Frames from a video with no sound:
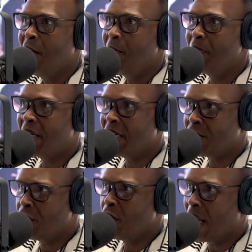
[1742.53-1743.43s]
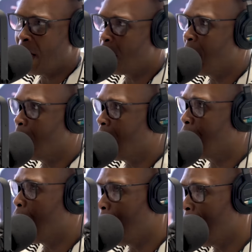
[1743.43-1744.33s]
Yeah. Because, you know, like we
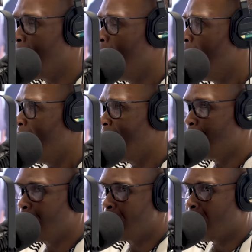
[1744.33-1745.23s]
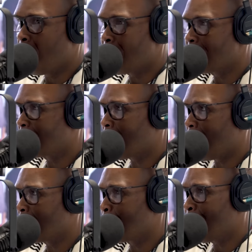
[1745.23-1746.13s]
know it, then you can always
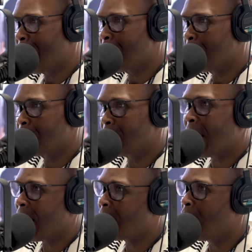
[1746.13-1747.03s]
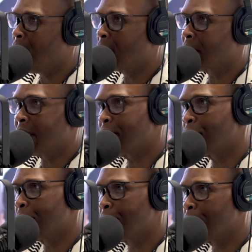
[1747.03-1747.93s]
kind of depend on your catalog to get
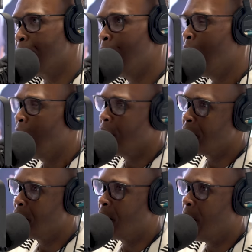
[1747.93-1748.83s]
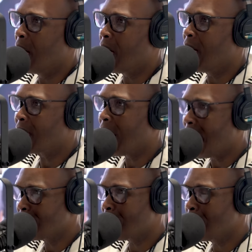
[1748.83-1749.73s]
you through, you know, a
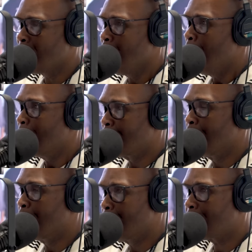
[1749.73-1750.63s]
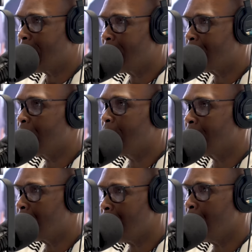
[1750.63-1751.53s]
concert. But you do say that you
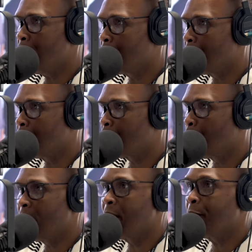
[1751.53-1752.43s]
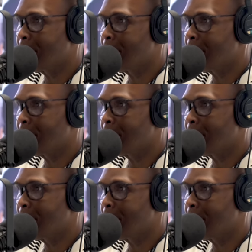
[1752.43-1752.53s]
continue to one-up